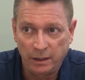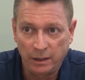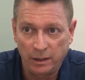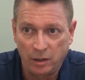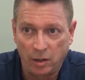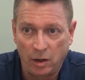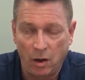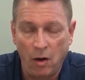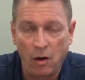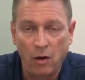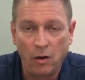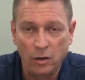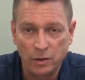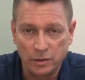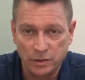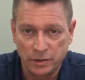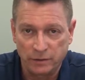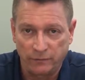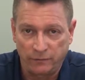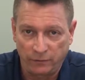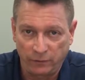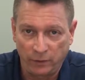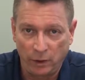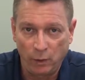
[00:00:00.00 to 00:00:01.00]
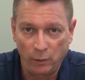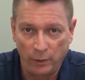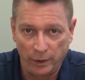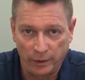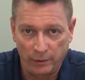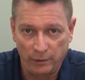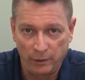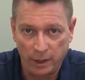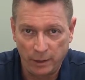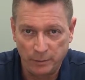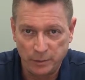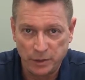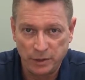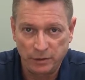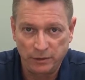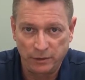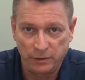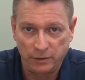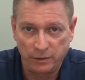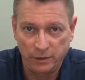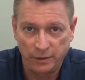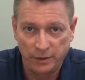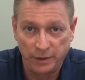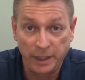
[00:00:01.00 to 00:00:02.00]
cause a flow interruption
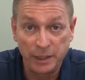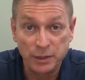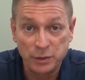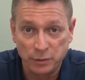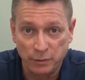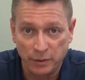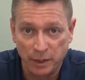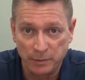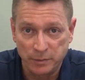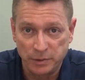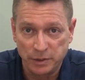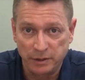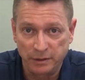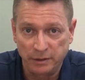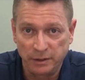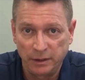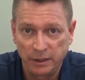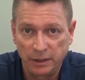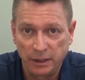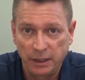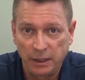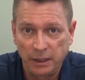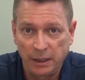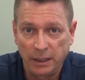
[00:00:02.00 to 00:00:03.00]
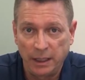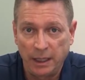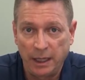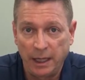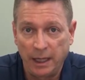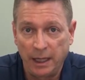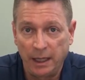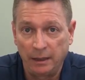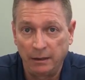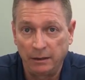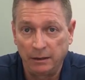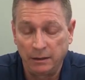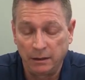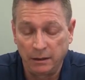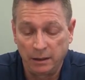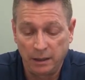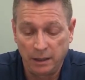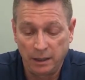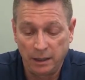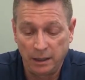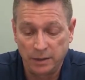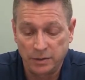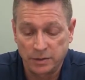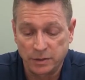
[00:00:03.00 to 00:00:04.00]
or a disruption, and
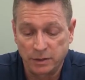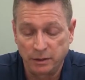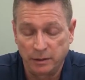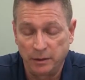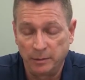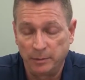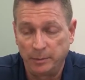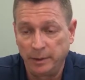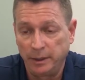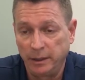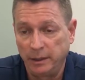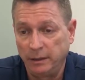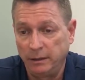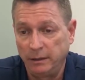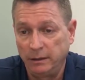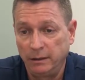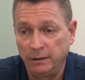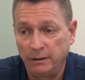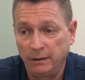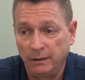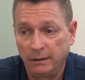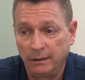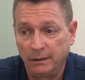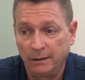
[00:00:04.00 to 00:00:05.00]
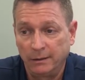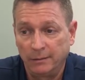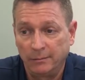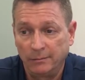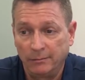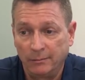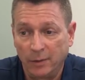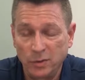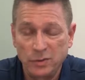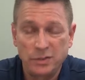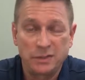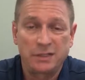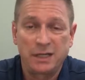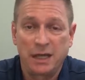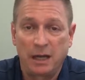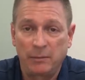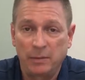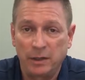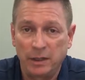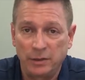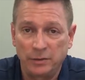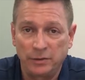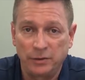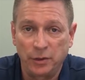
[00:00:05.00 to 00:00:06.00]
it's going to be most of the time
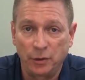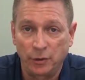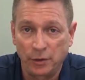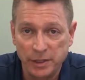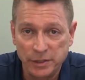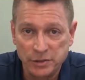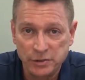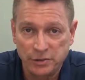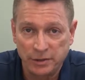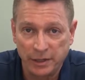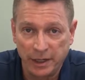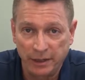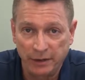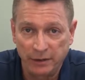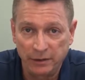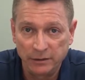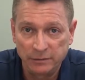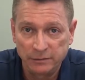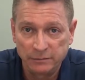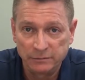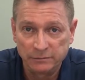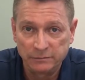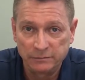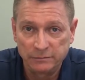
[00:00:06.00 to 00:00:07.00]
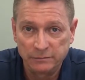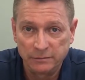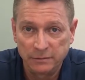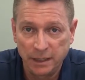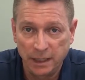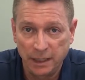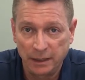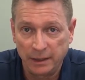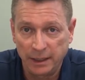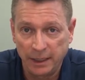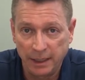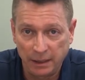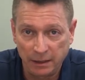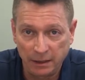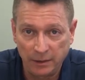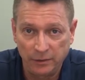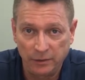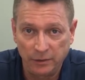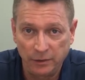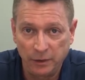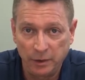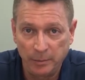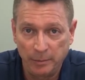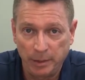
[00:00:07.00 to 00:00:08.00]
a dirty strainer at the inlet
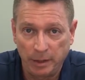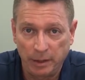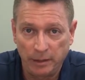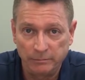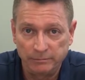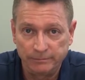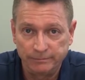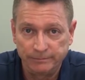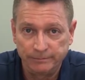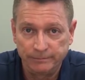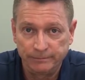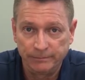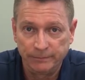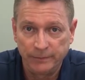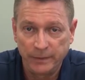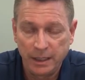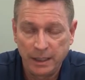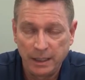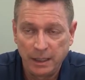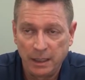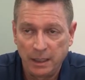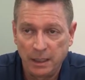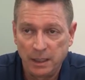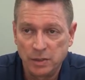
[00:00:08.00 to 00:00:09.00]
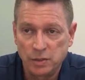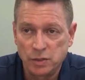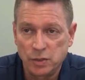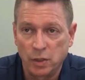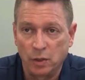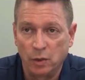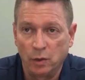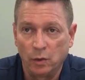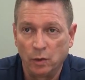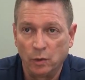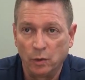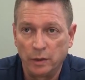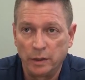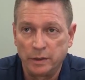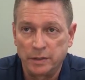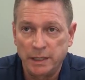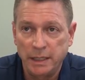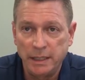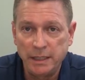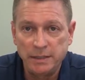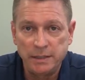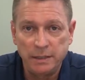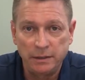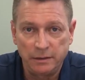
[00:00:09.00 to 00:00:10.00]
to your pump. So it's
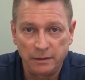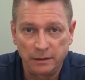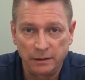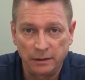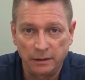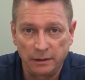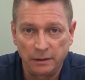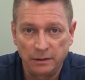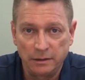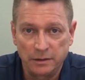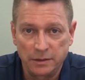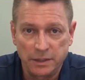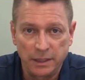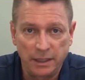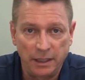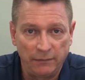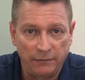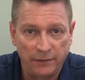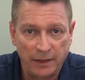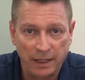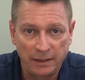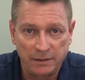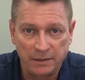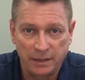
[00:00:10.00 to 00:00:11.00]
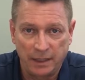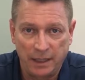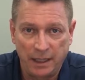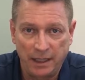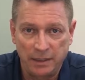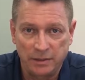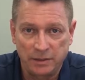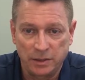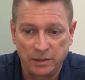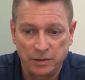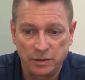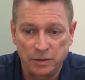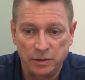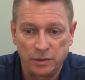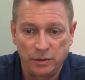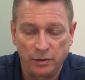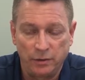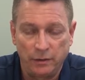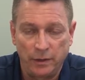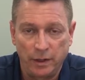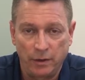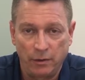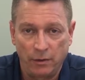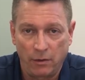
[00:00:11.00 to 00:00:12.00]
easy to see if that's the case because
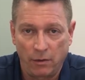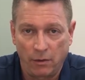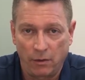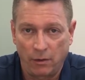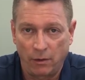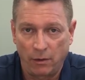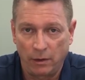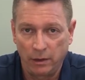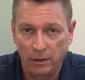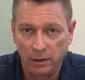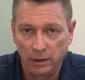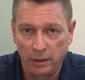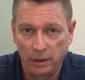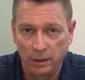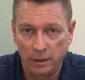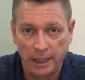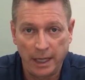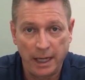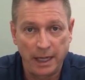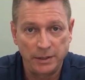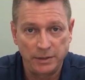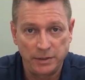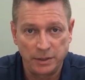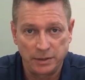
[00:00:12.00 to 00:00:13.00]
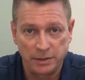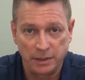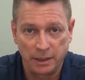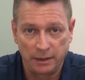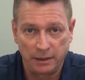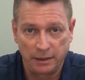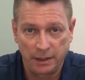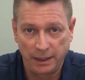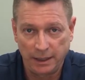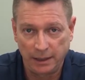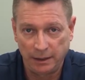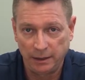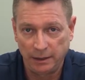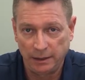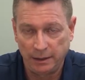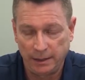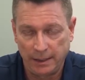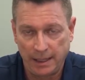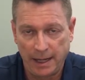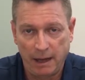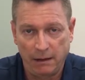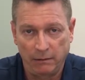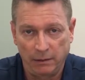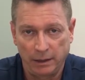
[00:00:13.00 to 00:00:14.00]
there are gauges at the inlet
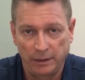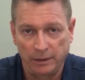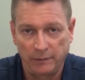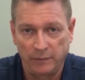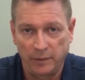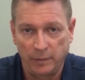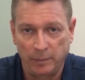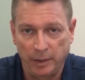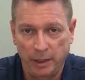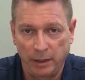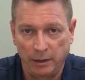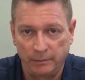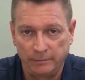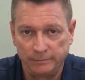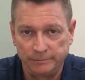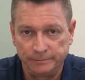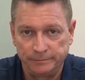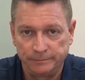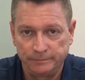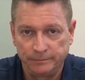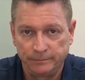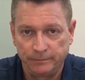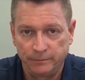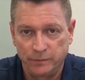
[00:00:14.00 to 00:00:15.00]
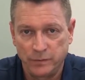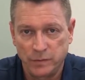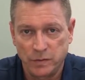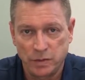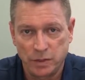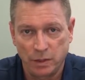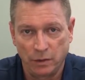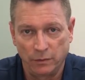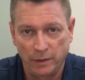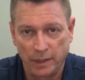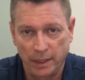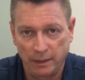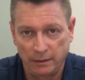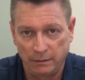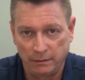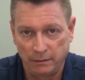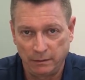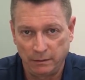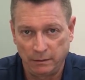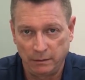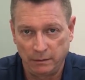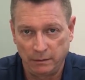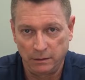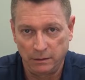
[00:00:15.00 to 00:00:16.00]
and outlet of the pump, so that
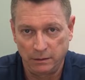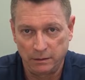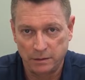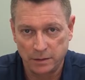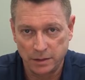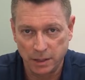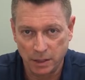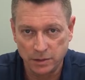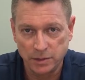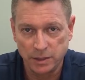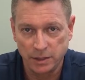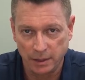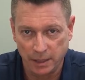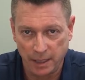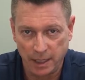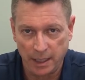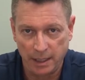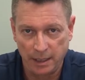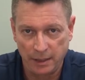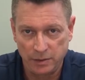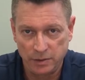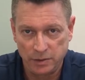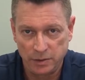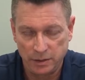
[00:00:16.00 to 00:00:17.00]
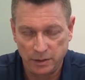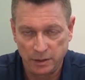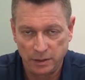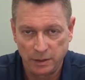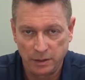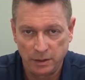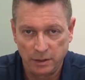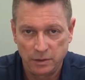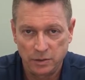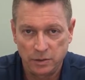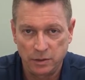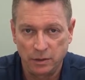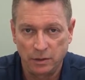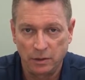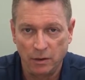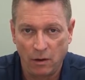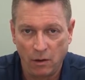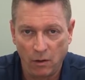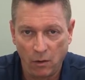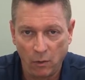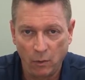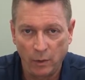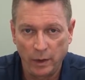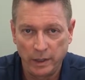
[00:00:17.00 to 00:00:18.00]
suction gauge should
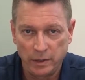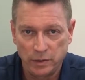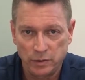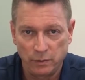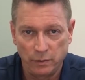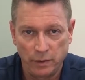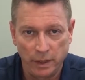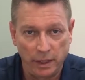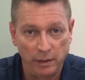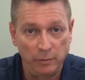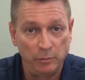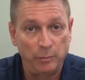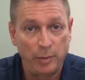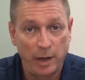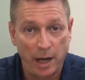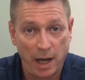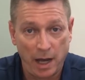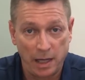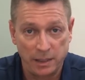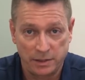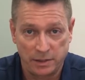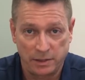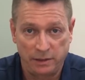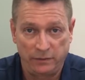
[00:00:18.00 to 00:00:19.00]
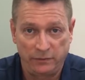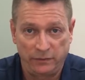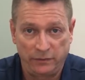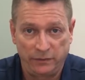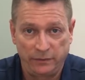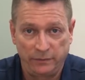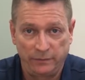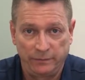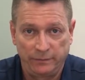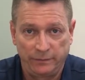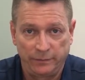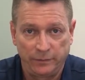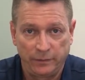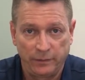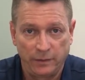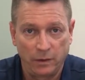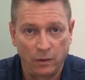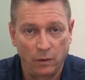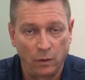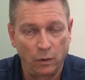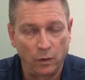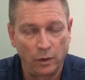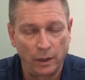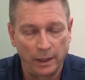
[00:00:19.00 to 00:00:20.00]
always read positive
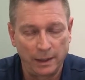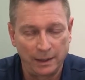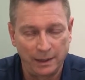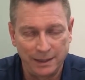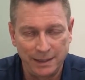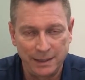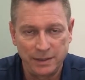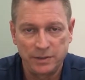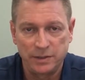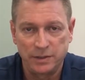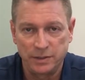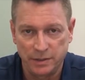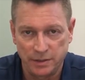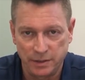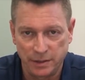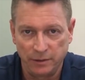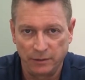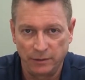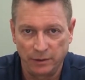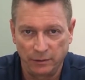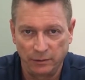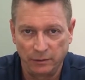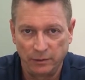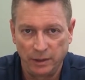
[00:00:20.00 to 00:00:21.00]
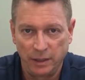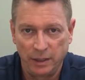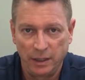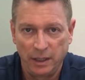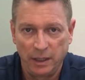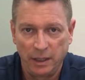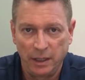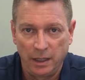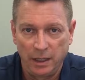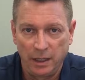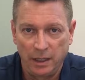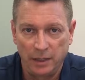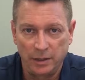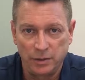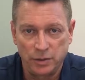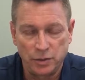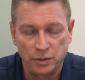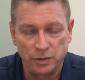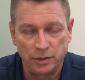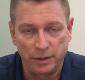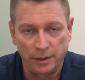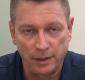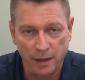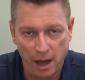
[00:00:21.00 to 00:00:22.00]
or at least 0. It
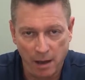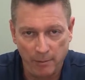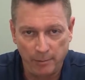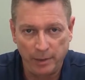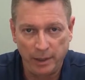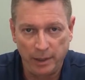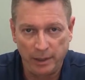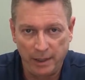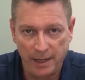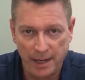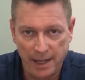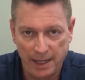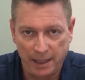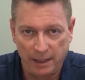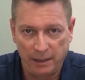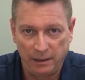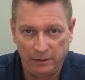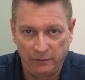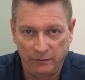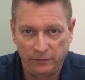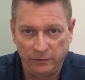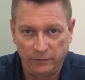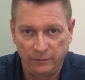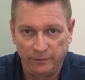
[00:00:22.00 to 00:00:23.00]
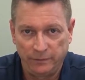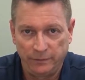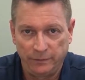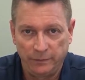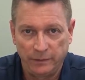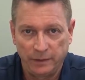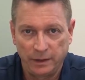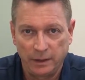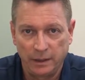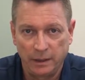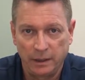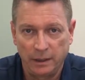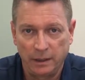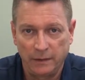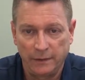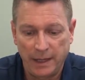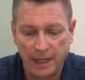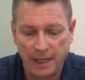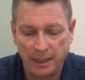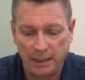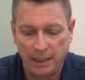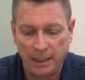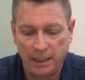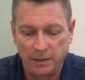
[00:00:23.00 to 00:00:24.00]
should not be negative.
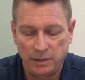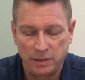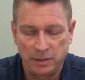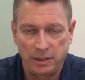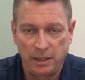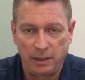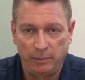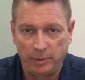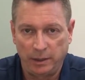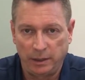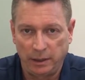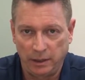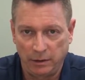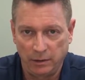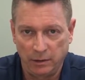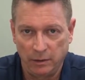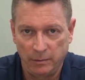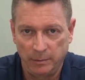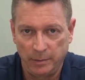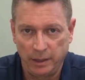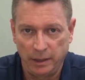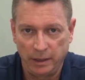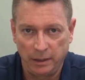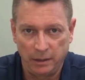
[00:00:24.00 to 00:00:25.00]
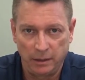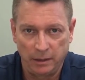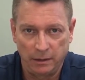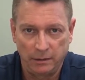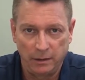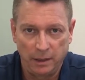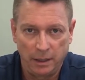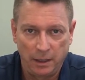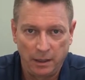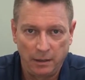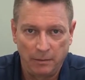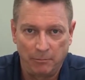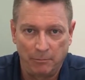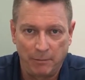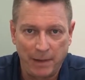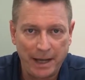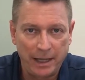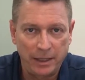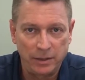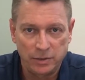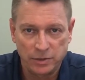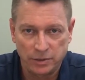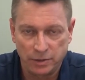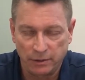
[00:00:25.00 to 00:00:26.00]
That gauge is typically going to be a
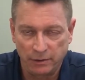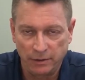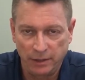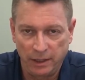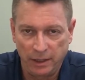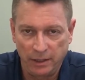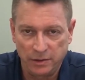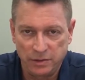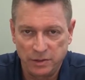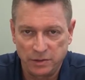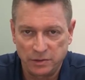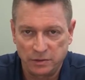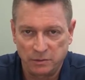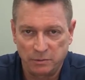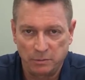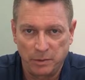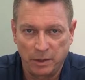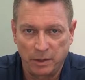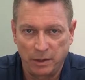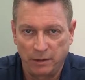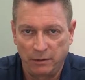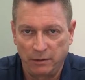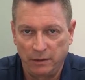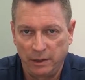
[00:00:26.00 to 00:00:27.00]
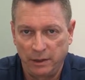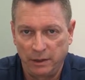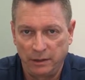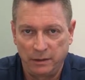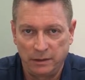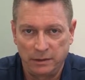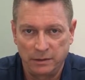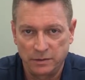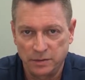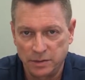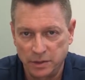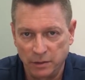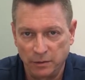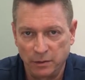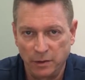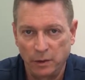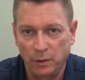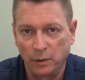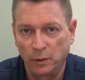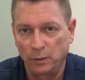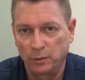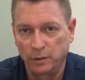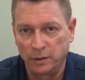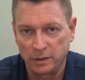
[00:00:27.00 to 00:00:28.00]
minus 30 inches of mercury to
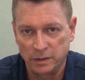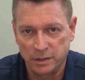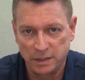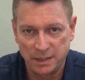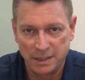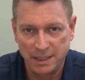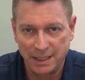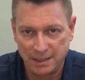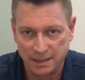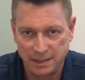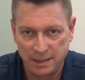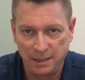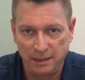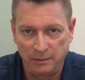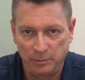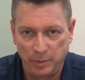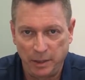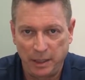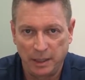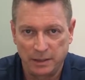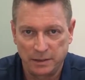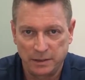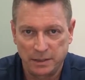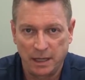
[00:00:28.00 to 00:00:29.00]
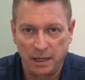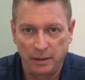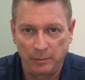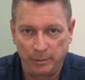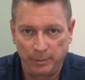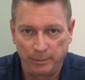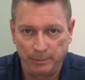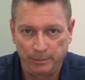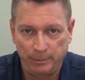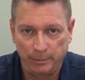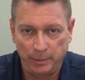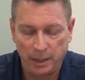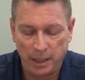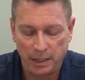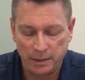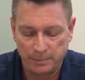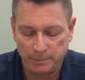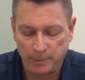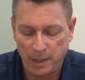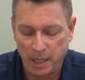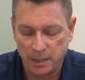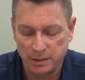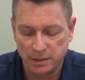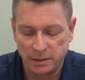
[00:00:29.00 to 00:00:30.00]
0 to 60 psi
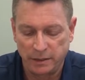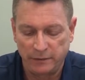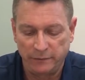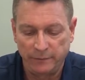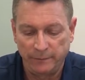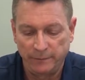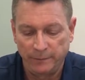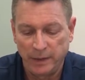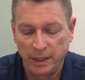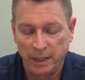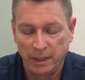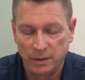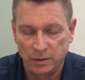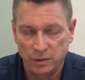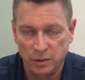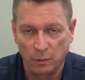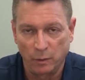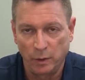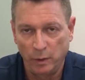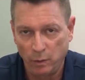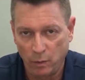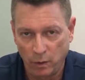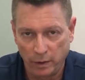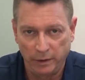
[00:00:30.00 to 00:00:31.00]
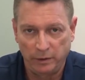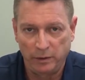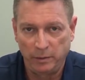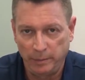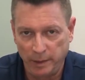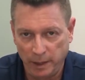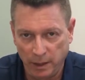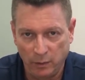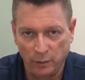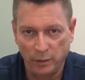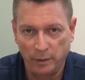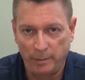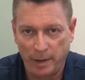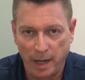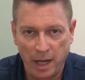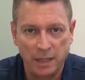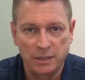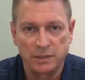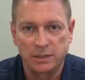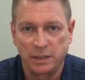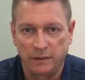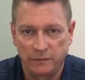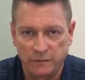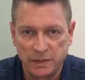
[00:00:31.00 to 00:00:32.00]
positive. So we want it to be on the
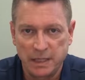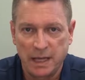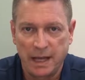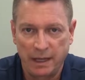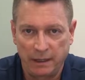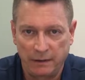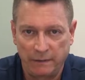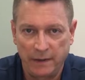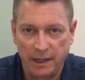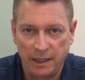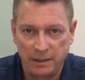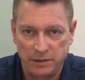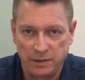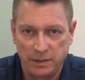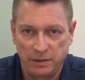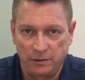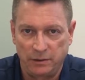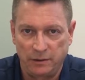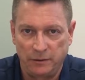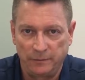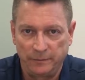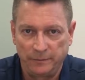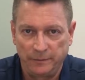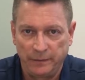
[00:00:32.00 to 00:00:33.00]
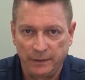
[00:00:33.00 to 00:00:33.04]
positive side of that 0.